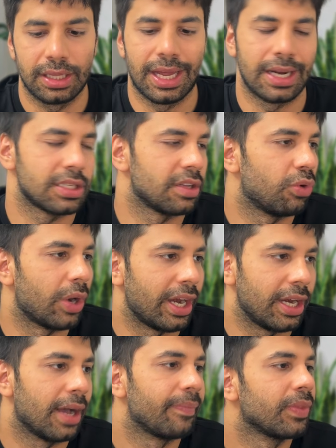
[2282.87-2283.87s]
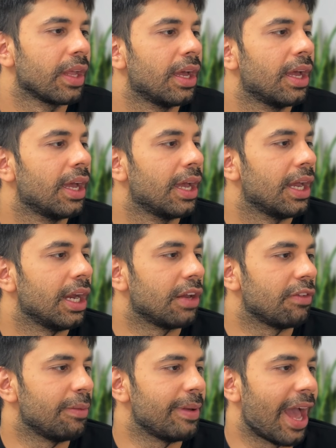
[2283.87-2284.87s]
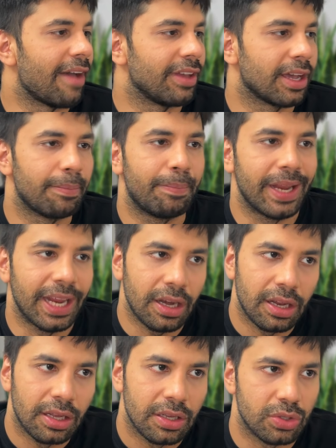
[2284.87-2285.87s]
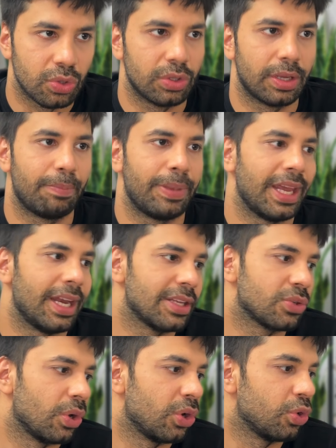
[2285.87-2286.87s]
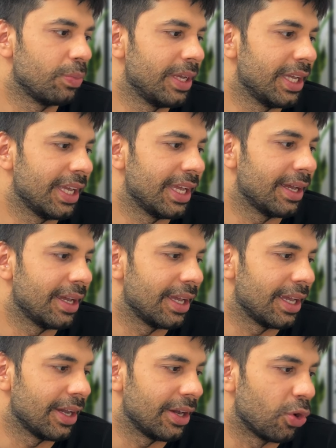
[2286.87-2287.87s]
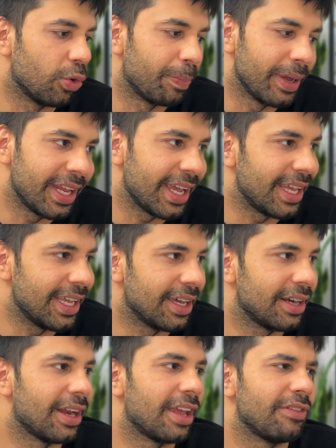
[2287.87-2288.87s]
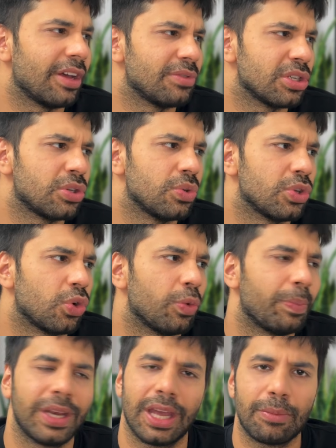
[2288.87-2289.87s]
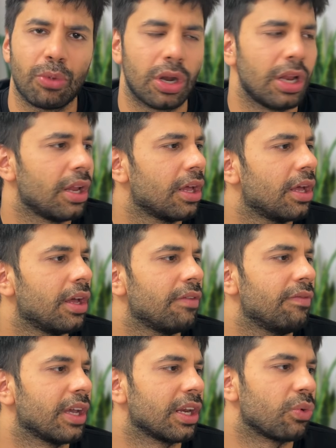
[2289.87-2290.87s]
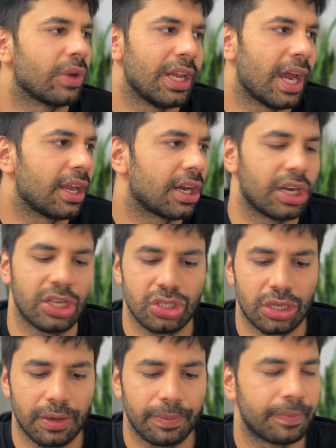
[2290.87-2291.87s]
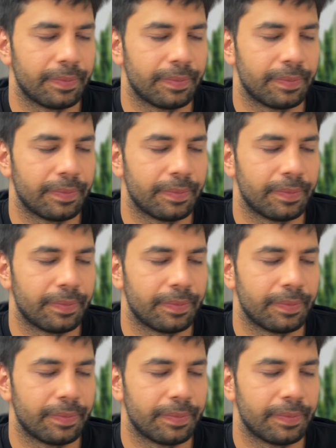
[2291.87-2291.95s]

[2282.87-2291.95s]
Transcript: That is the whole idea. It will be having a brain. So the brain is going to be OpenAI here. Like we are just using OpenAI model. We can quickly add a credential.